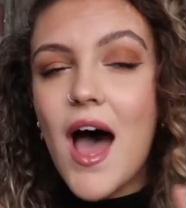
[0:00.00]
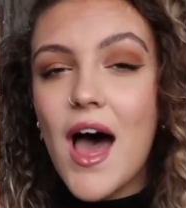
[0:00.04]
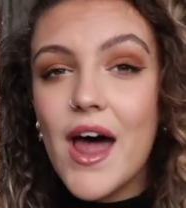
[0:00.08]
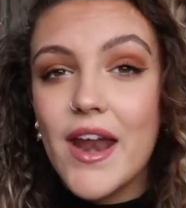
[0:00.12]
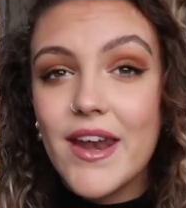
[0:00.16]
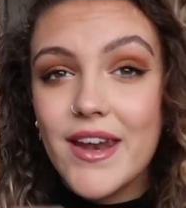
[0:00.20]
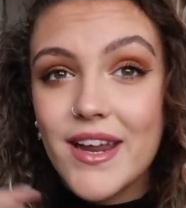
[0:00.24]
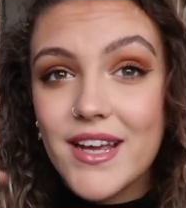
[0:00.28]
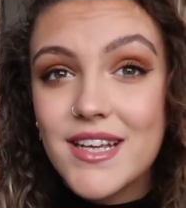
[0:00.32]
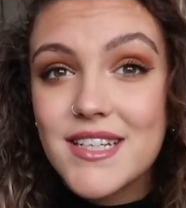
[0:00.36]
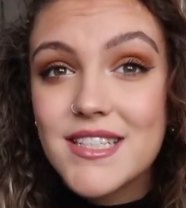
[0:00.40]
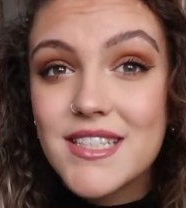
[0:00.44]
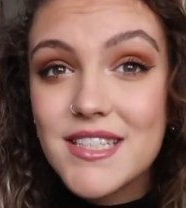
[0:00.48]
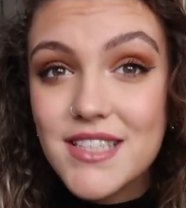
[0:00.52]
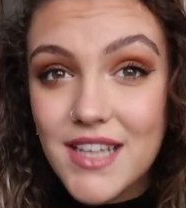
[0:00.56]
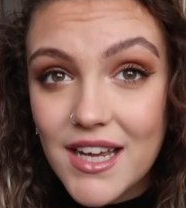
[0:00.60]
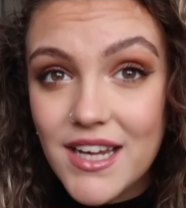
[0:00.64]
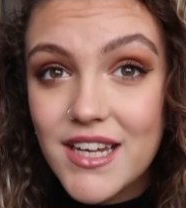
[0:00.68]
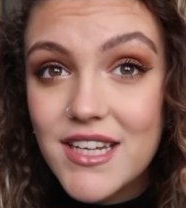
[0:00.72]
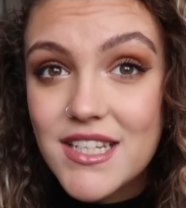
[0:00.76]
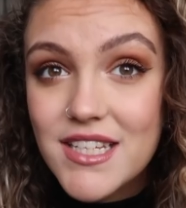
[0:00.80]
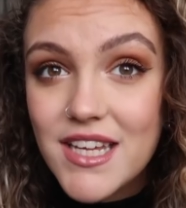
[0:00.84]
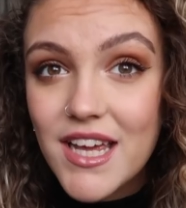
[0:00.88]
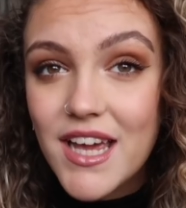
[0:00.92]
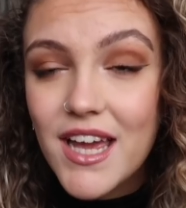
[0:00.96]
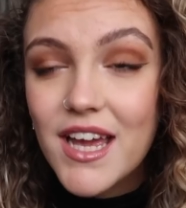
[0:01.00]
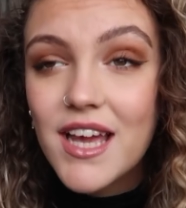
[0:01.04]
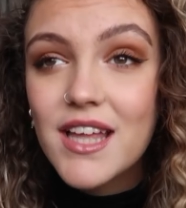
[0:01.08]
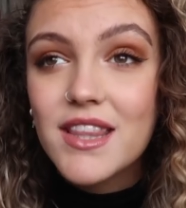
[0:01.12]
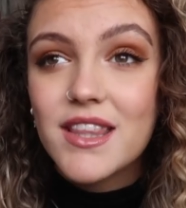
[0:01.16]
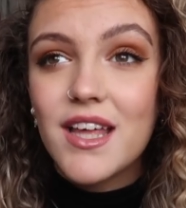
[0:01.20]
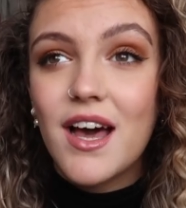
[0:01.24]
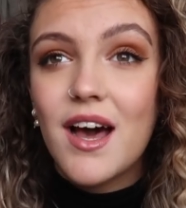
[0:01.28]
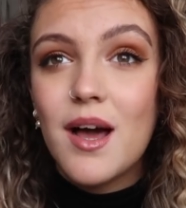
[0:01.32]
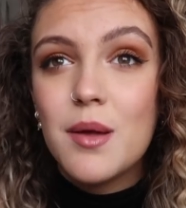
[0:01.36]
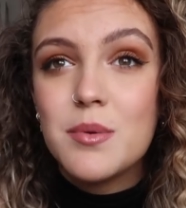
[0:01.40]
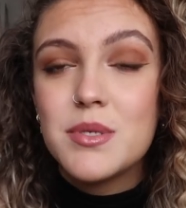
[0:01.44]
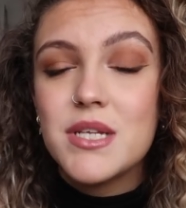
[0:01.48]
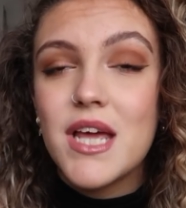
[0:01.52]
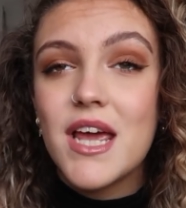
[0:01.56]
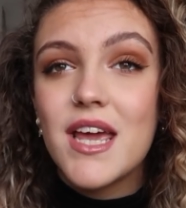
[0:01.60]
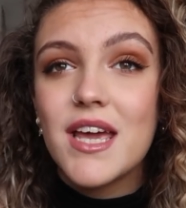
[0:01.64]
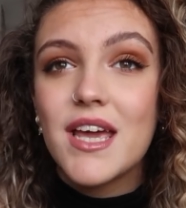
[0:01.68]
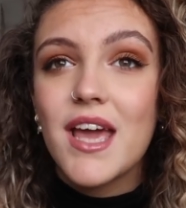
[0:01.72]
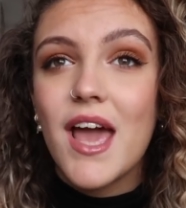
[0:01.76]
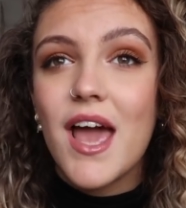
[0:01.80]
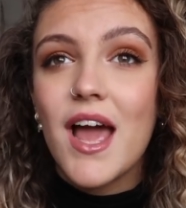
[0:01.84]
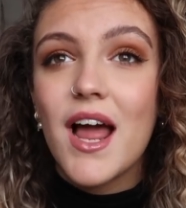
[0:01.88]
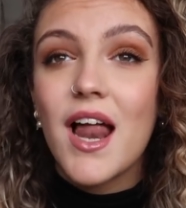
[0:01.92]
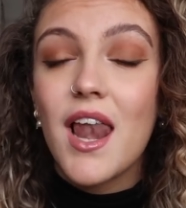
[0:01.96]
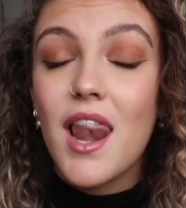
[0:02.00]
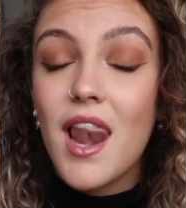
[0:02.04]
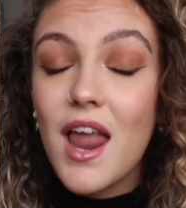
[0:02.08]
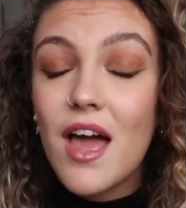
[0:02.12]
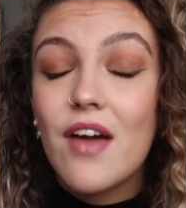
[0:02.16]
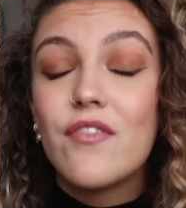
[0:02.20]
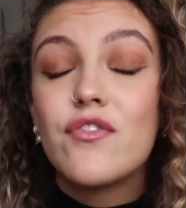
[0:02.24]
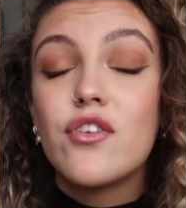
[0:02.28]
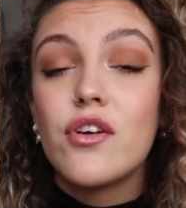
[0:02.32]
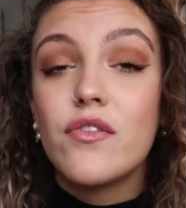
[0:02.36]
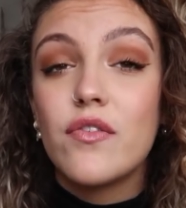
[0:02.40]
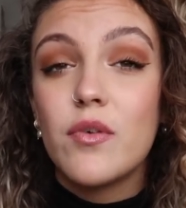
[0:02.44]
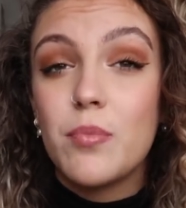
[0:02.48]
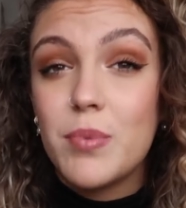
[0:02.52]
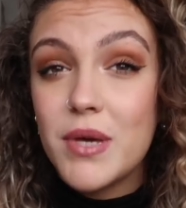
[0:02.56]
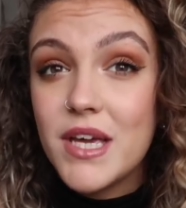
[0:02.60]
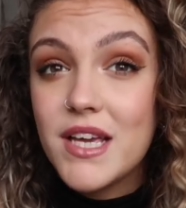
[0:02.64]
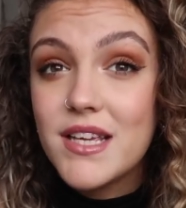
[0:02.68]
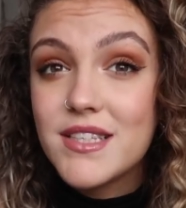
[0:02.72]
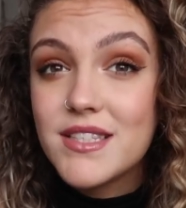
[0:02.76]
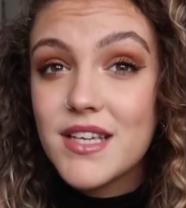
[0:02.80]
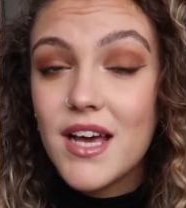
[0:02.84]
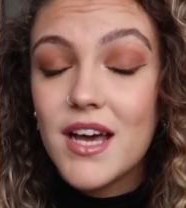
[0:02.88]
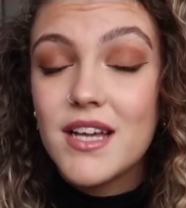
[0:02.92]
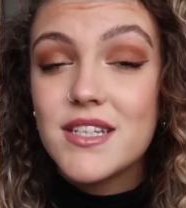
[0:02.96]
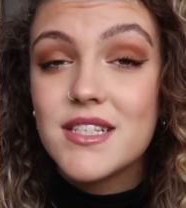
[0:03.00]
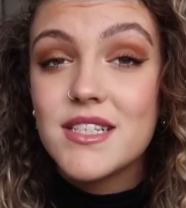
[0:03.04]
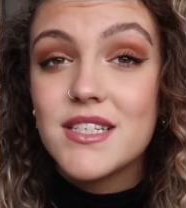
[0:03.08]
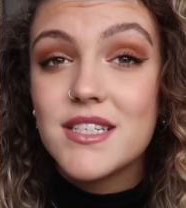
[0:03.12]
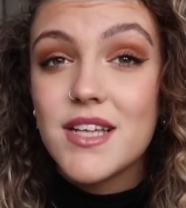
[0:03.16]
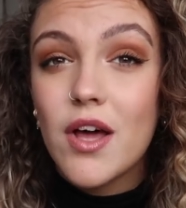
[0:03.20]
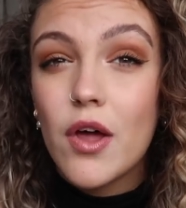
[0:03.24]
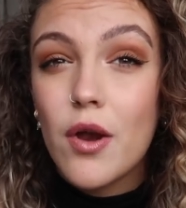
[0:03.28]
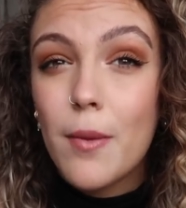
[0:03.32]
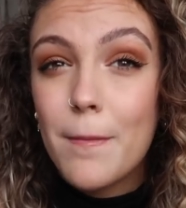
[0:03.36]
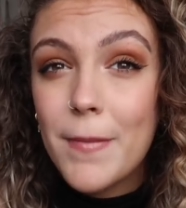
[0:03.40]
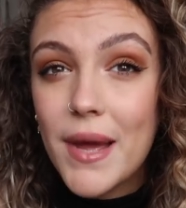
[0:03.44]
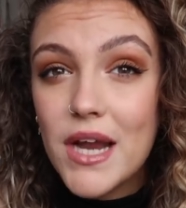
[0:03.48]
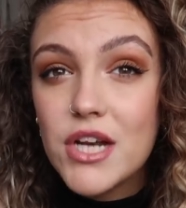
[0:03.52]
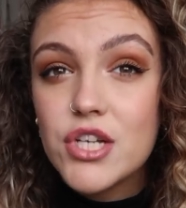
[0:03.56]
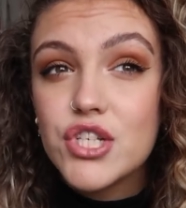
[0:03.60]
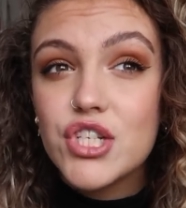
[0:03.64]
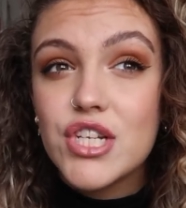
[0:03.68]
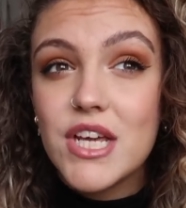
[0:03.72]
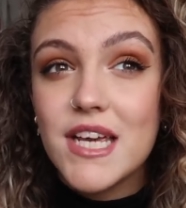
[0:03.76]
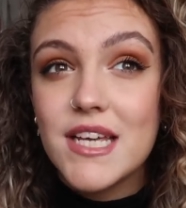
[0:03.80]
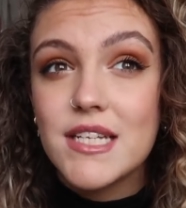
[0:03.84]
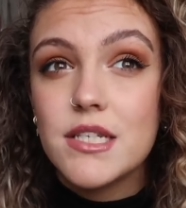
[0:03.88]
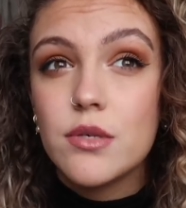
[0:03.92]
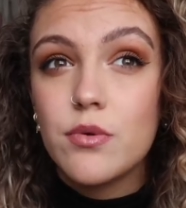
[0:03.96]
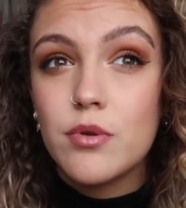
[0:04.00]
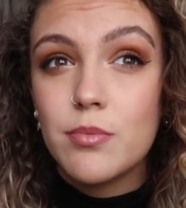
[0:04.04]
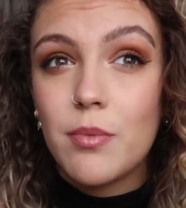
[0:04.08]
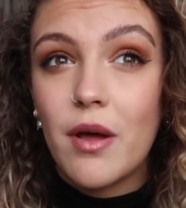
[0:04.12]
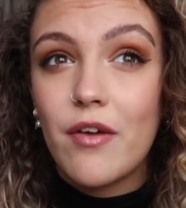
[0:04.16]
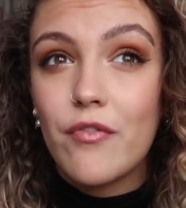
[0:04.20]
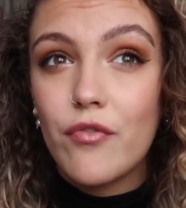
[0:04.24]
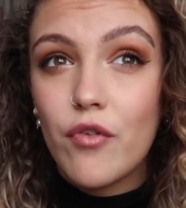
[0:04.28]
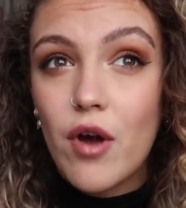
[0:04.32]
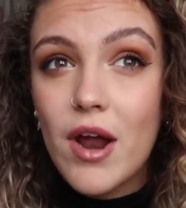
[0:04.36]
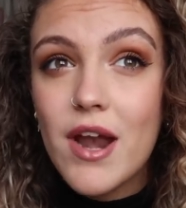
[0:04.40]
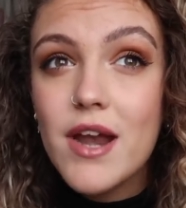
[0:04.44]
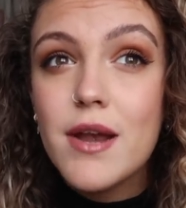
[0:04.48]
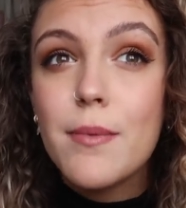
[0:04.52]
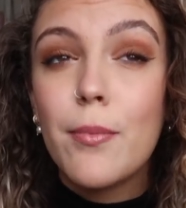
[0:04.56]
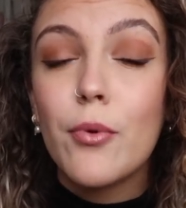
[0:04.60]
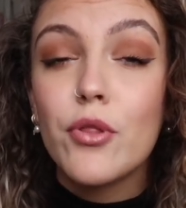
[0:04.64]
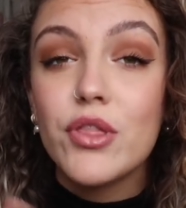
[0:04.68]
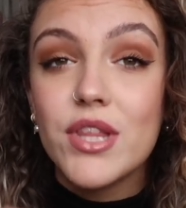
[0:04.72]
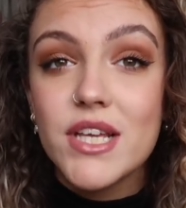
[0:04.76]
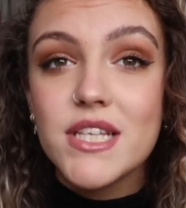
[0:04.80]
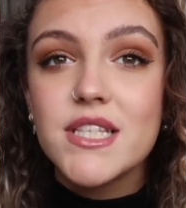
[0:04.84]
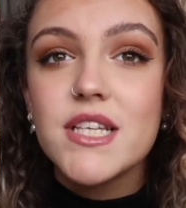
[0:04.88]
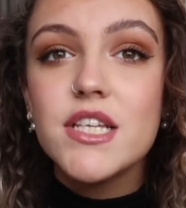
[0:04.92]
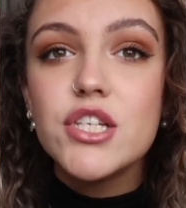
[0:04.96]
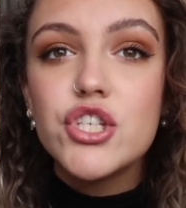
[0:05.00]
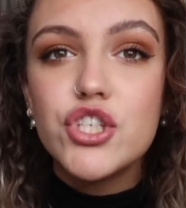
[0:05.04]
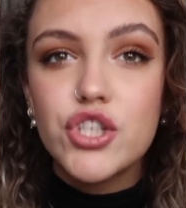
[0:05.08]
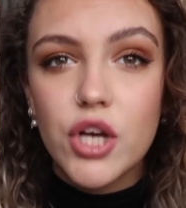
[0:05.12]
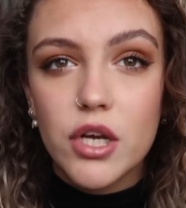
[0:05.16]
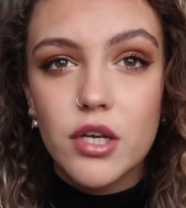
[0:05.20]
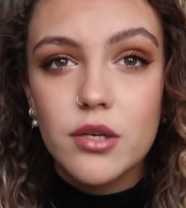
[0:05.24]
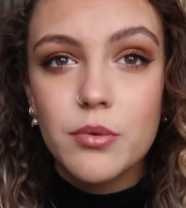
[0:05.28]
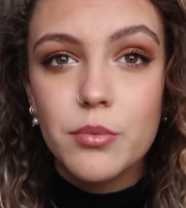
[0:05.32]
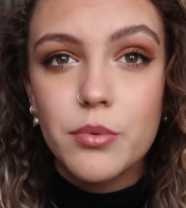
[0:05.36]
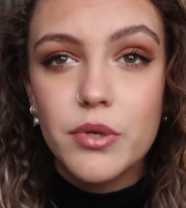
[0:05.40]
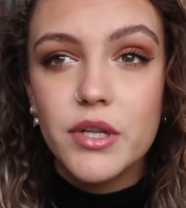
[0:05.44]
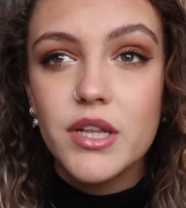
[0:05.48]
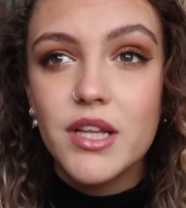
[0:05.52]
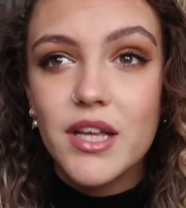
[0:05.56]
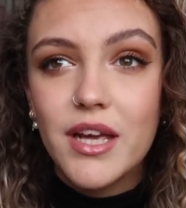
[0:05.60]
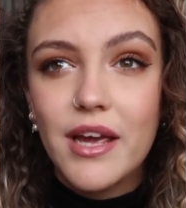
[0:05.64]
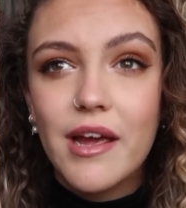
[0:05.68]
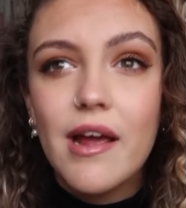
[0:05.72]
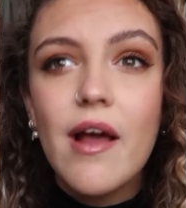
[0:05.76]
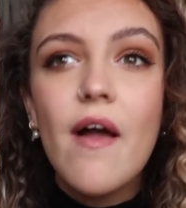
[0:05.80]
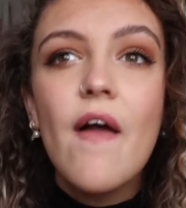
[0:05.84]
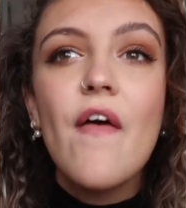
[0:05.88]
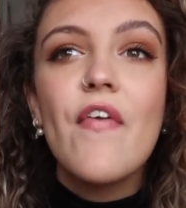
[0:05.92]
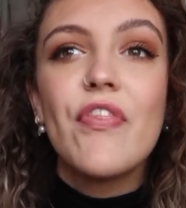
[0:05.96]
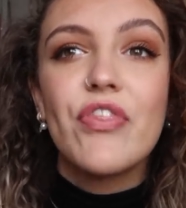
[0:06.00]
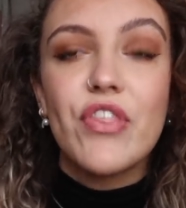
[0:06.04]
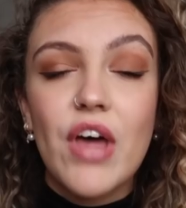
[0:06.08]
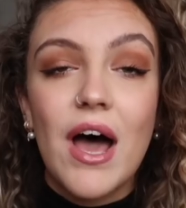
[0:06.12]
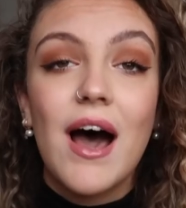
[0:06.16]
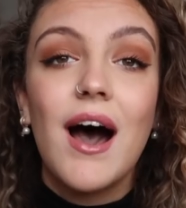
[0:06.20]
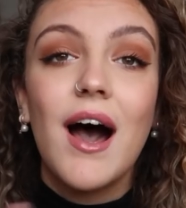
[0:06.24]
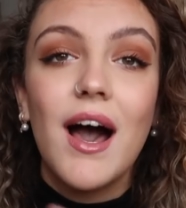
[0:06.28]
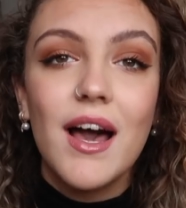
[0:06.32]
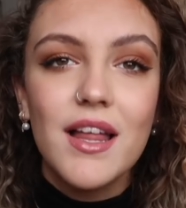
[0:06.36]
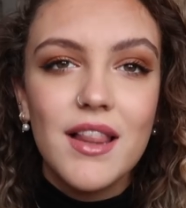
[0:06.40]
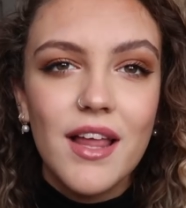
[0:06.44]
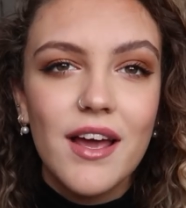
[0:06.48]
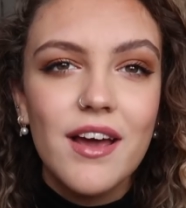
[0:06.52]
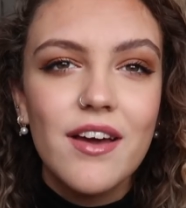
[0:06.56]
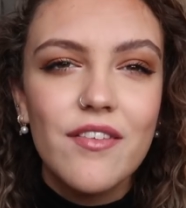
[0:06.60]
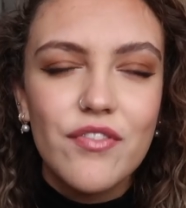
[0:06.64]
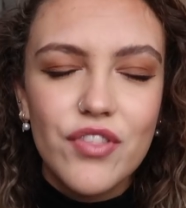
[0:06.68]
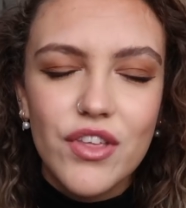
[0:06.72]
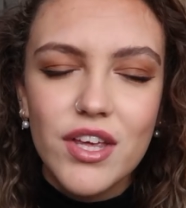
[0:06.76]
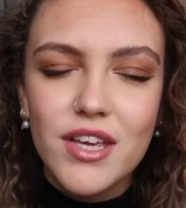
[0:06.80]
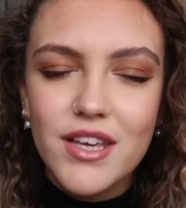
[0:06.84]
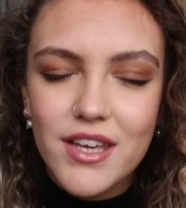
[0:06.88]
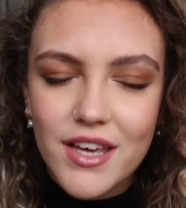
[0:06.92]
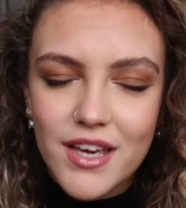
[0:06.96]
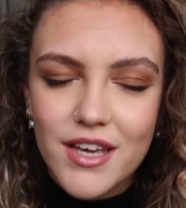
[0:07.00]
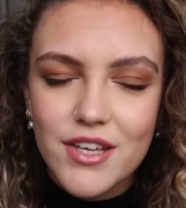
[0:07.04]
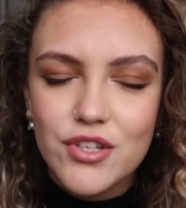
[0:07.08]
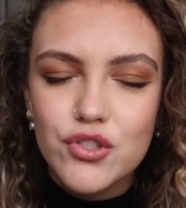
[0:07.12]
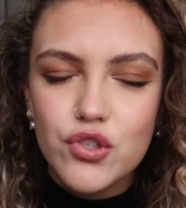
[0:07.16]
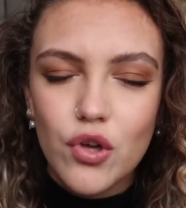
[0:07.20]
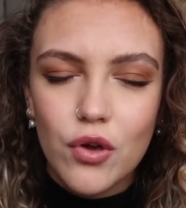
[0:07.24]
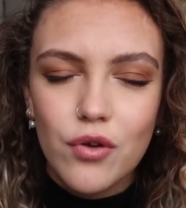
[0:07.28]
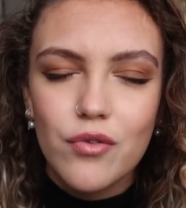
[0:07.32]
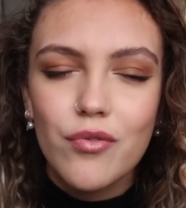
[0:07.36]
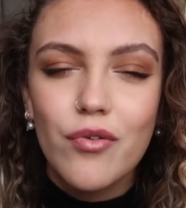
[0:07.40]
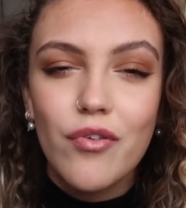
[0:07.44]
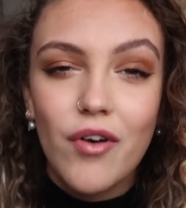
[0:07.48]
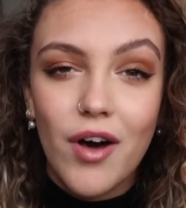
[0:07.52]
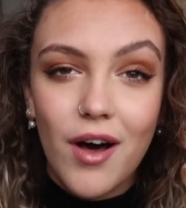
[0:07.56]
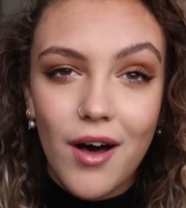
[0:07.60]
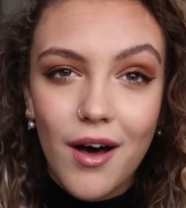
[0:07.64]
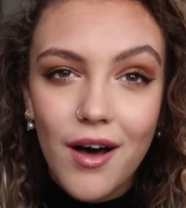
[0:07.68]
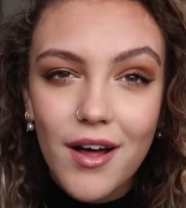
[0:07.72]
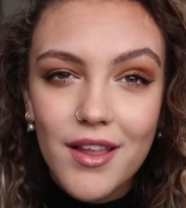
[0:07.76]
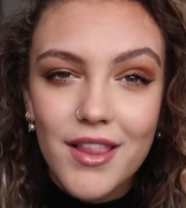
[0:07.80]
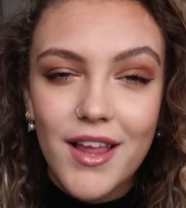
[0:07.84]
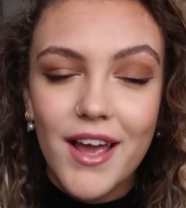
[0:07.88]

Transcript: and exciting, that I'm taking leftover pizza to sit on a bench to eat it with my friend. But this is genuinely the highlight of the year so far.